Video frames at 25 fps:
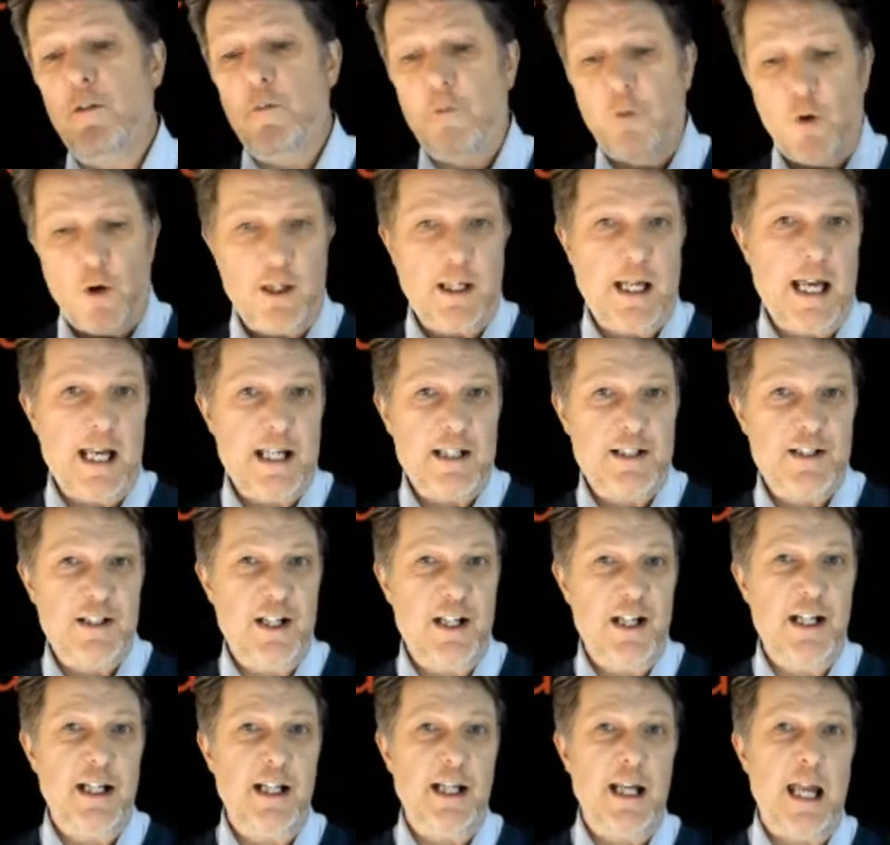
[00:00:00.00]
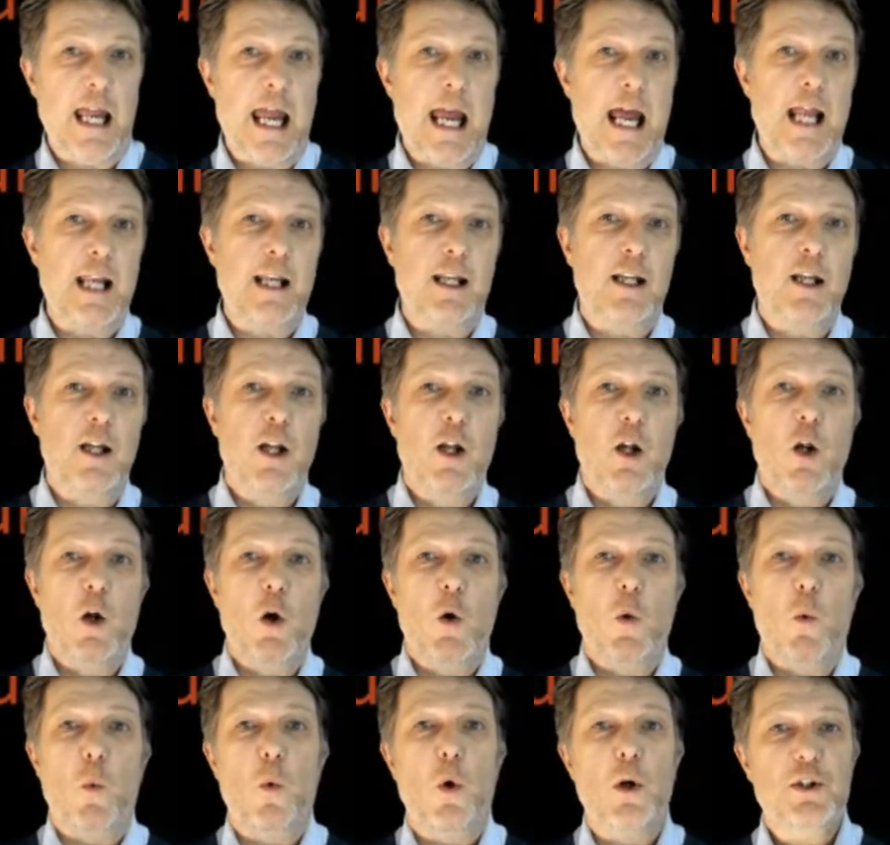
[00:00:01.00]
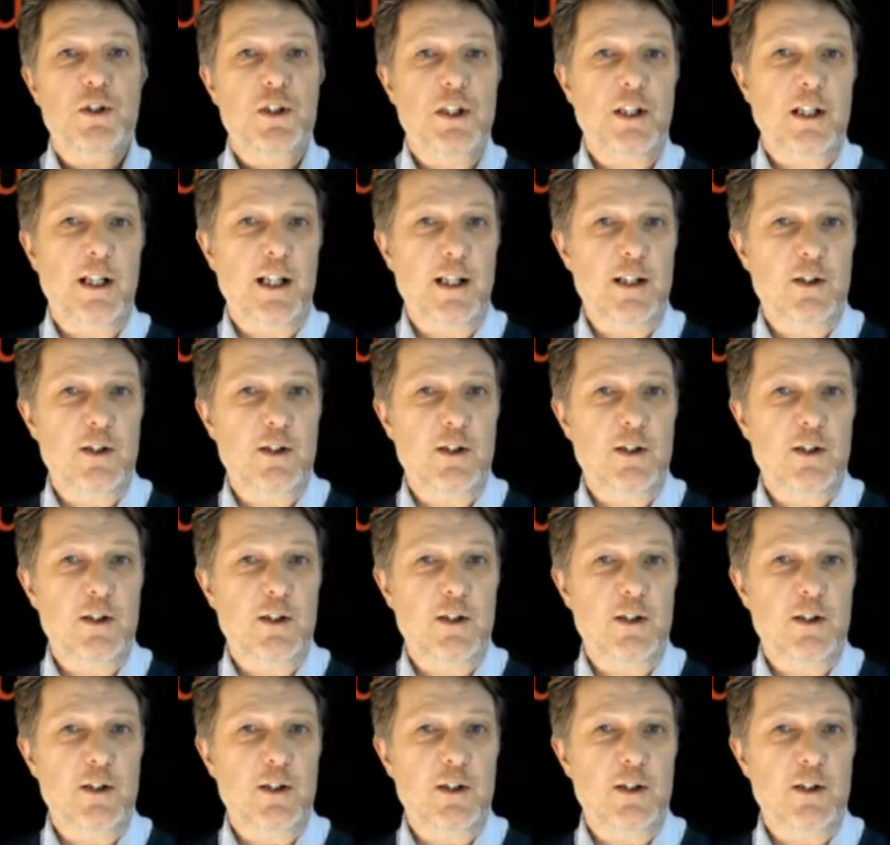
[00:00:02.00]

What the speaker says: forecasting and watching